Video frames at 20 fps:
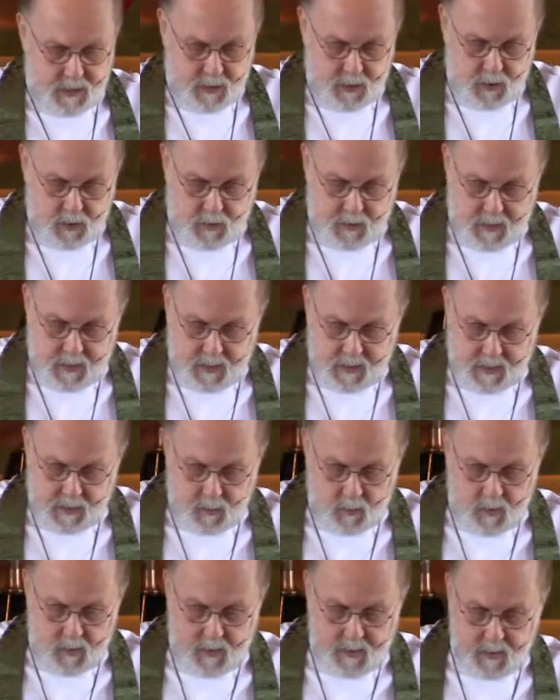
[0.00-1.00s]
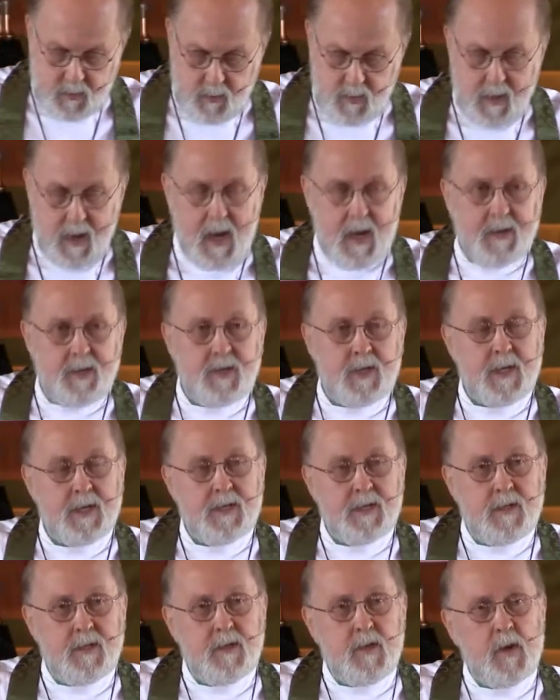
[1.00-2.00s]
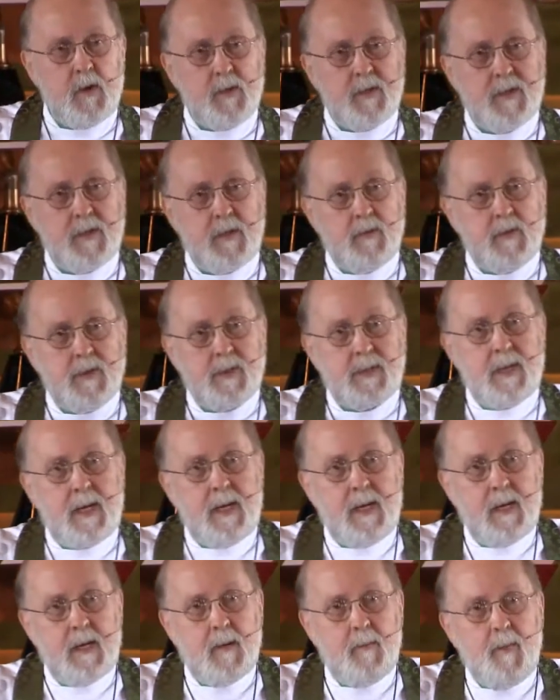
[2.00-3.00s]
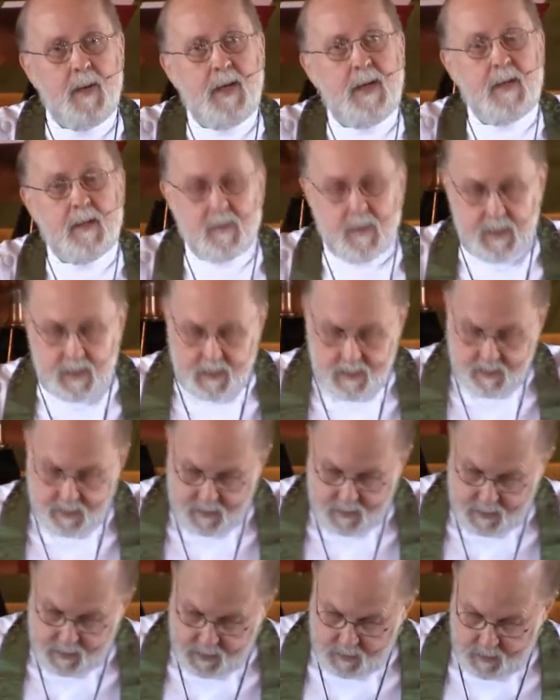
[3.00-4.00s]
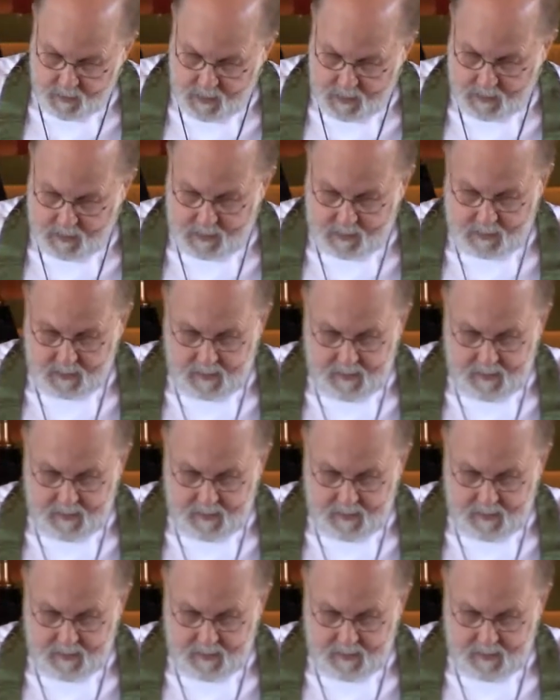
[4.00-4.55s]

knew that his words were not just to those he was sending immediately into the streets